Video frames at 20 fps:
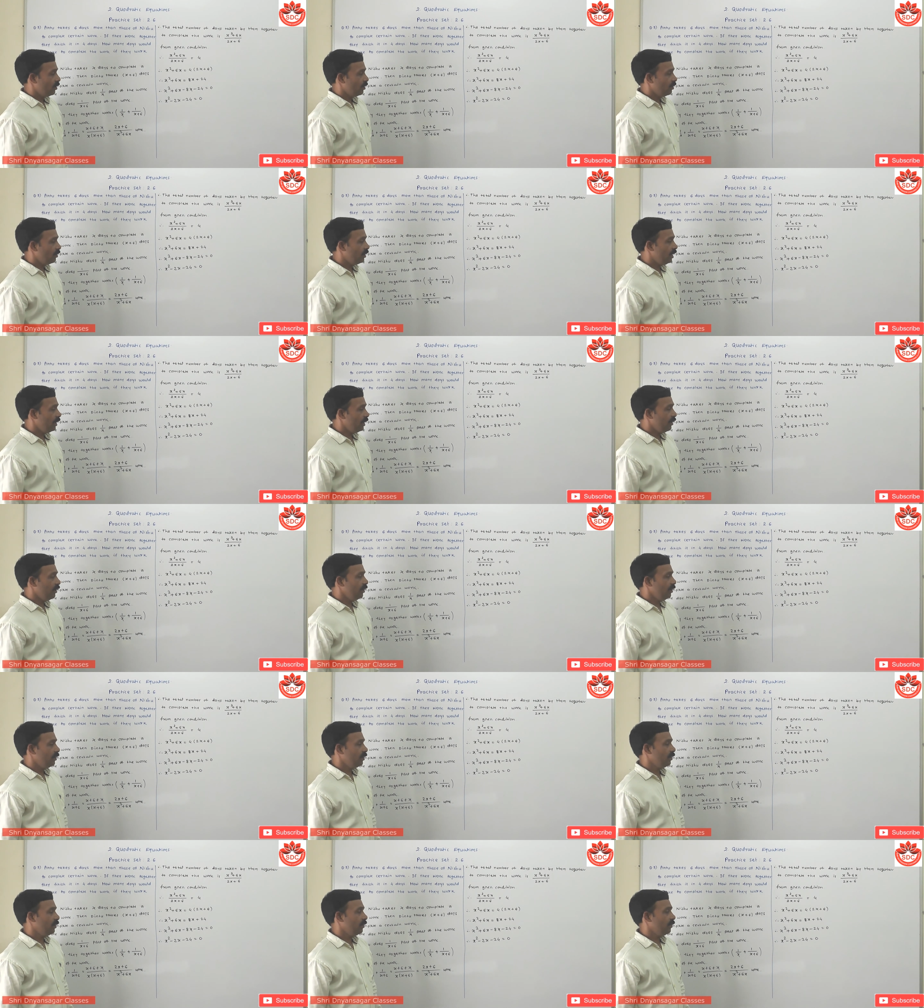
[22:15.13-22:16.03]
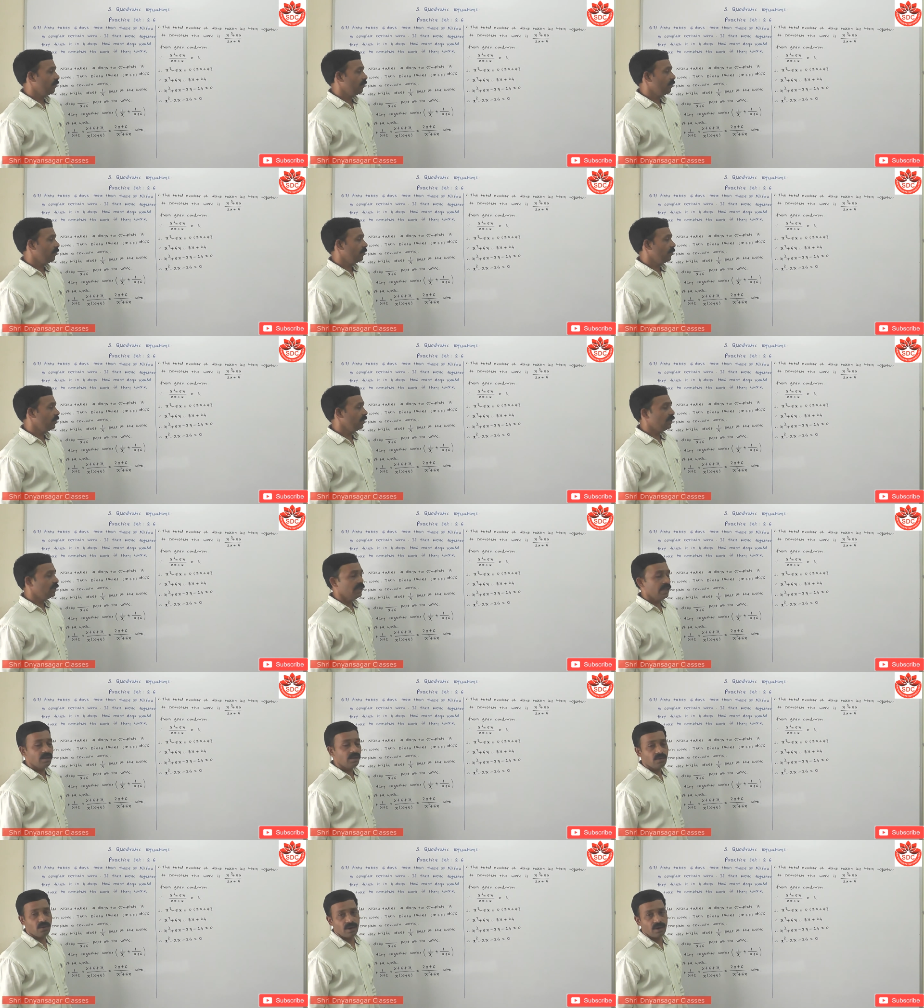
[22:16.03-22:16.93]
Then this is
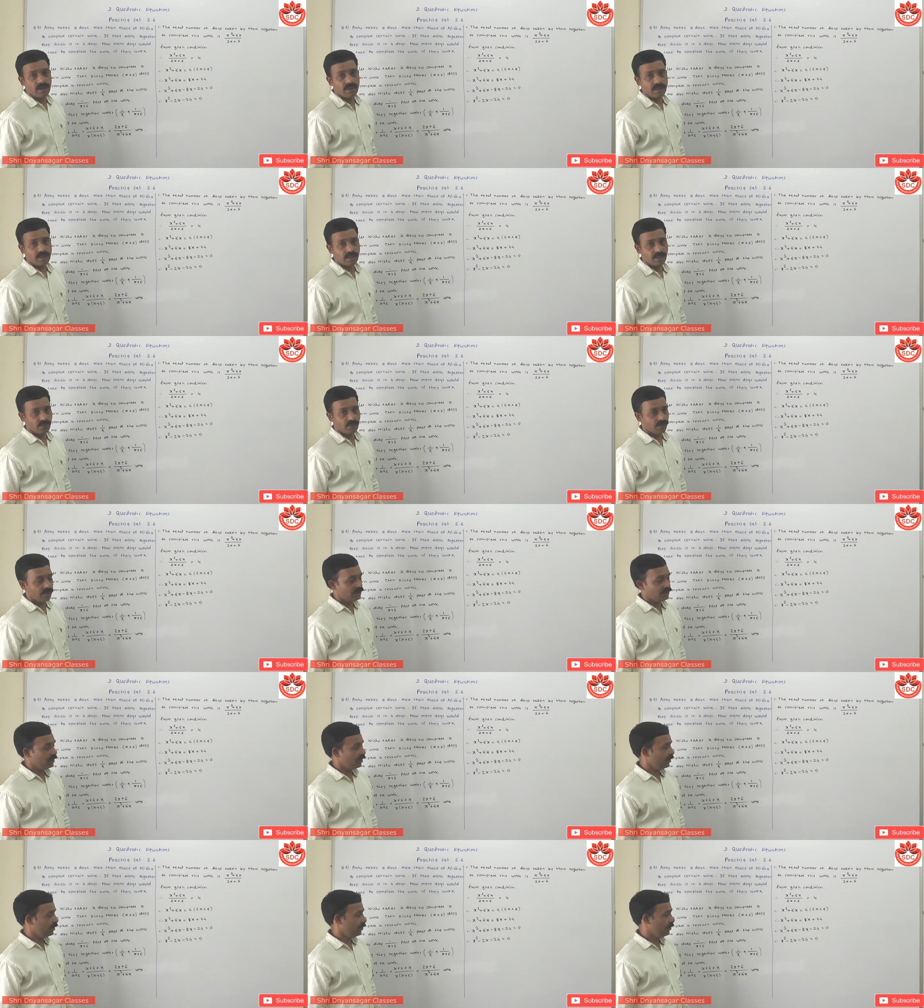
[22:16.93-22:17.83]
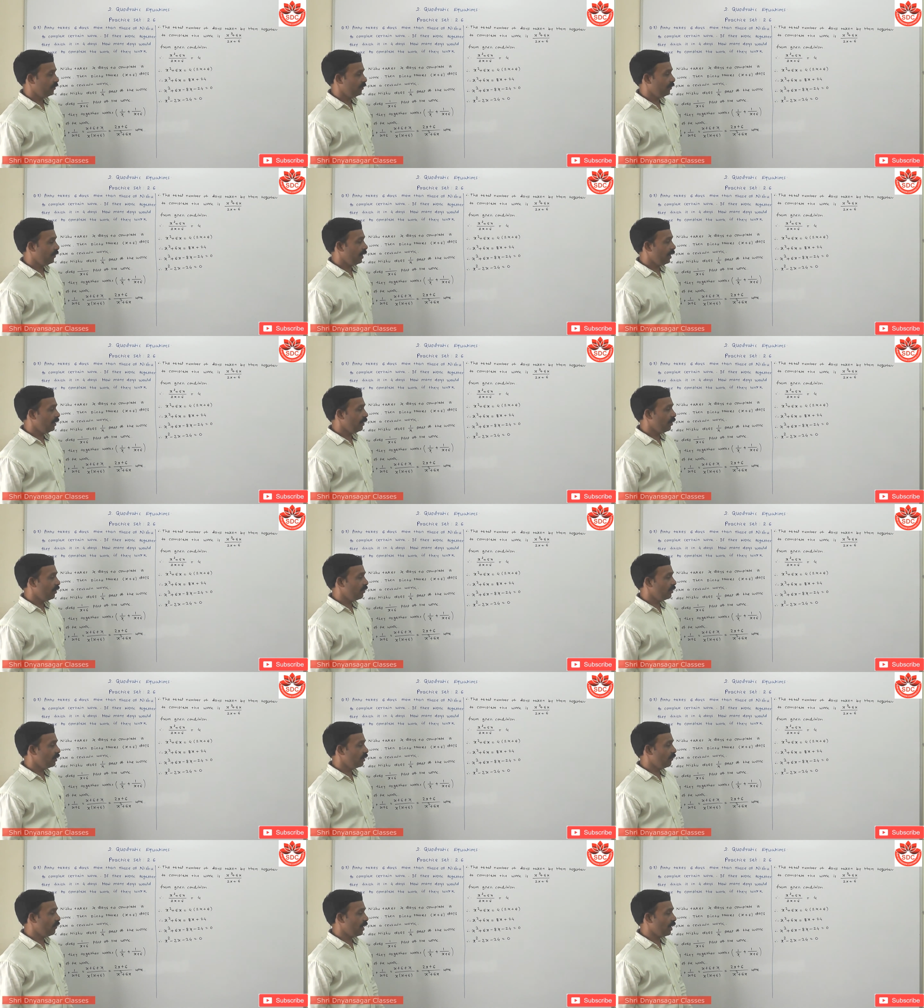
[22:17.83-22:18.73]
an quadratic equation. Find out
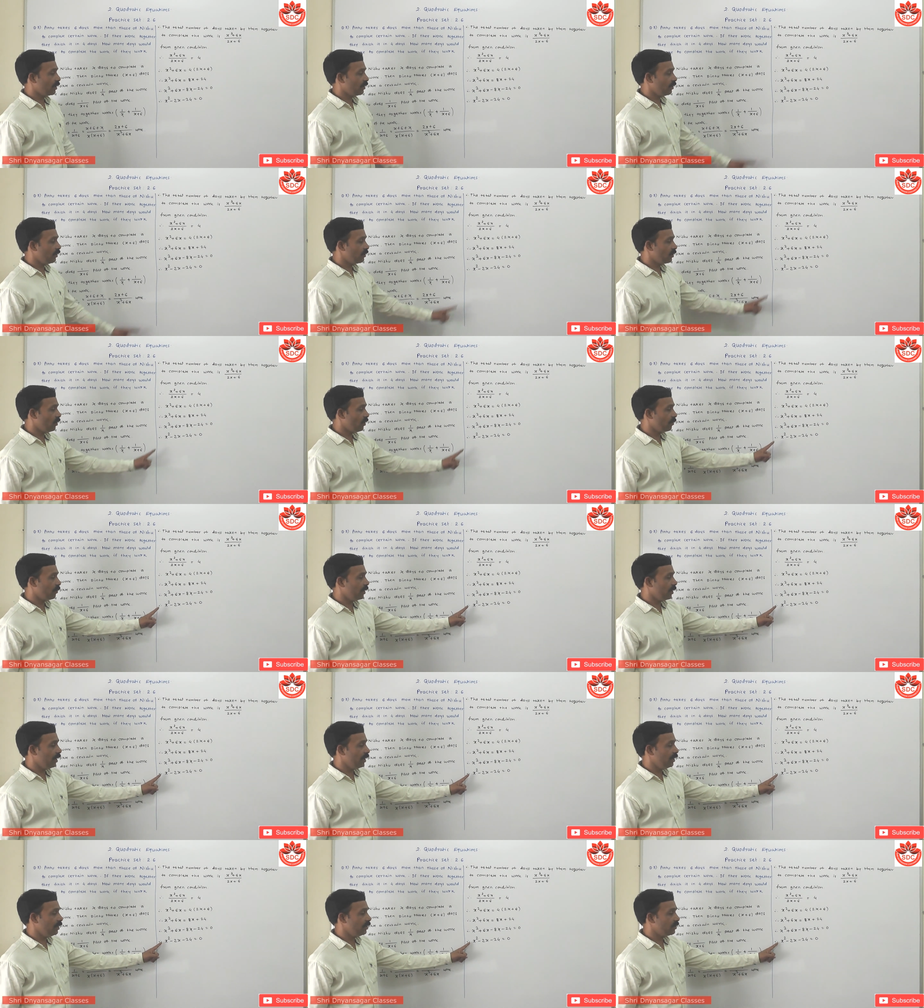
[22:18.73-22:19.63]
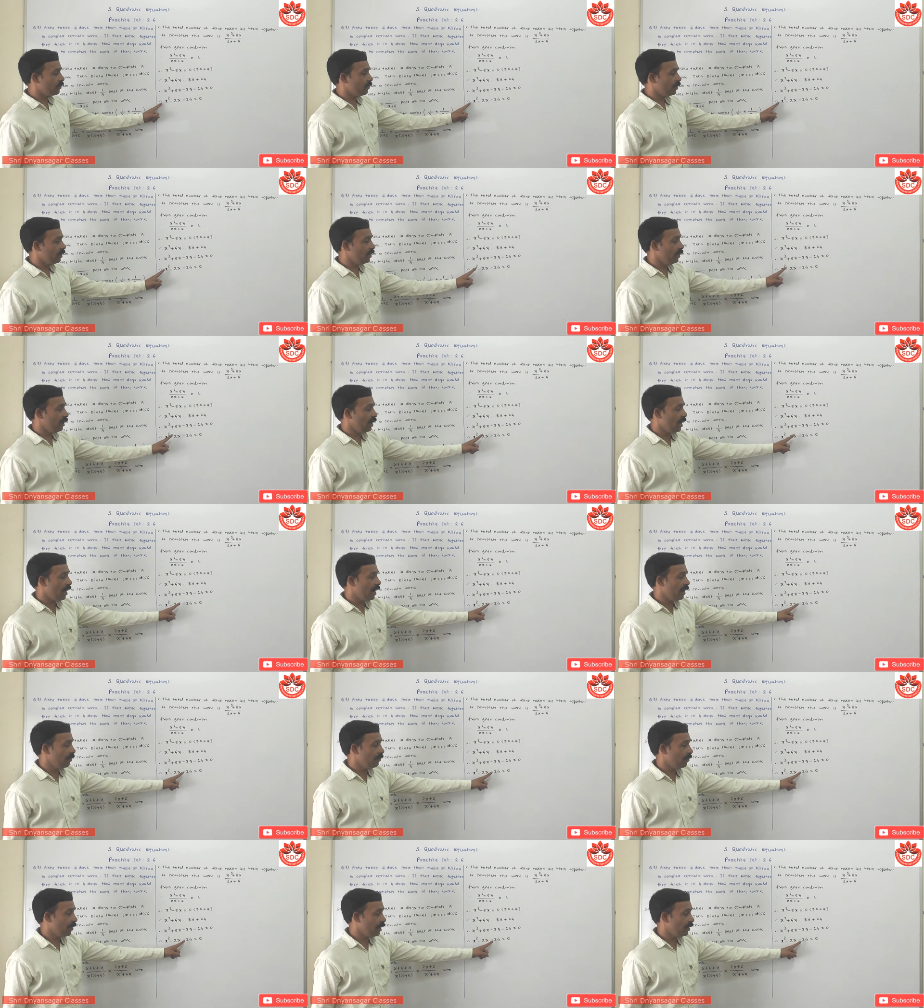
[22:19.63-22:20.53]
the factors of a is 1
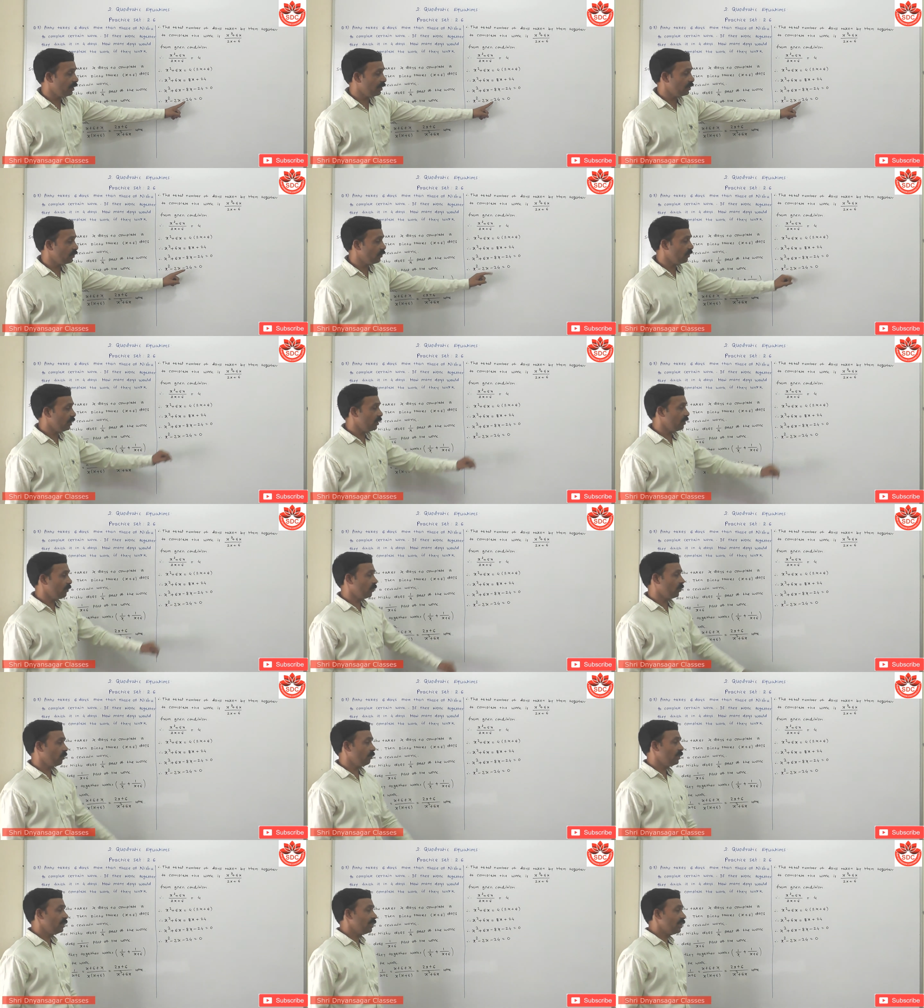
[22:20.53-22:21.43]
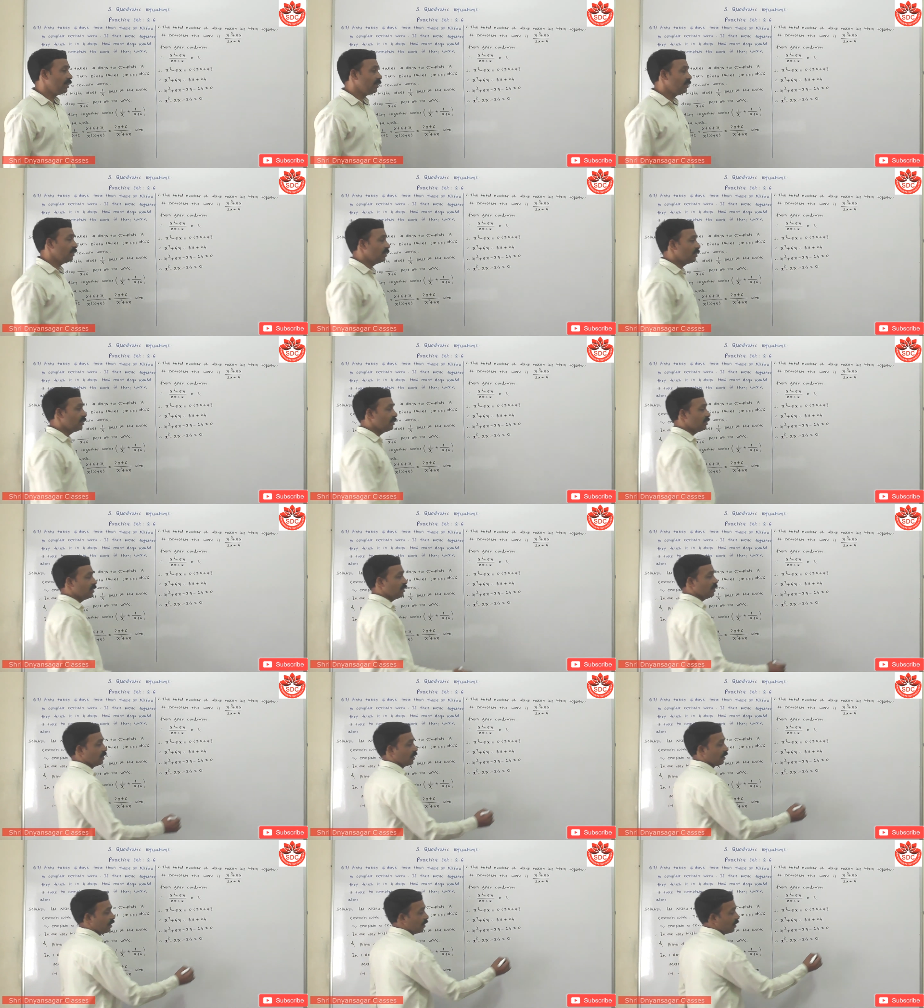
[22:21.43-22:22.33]
and minus 24, means that this is
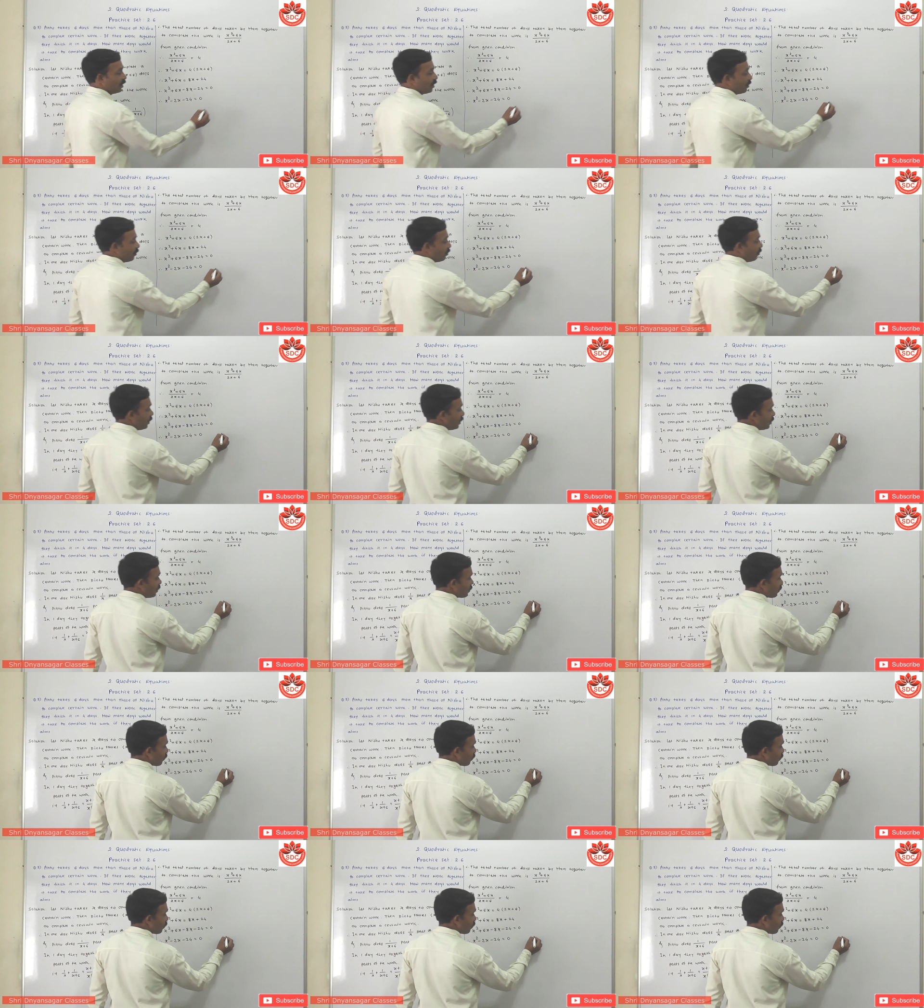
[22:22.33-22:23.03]
c, means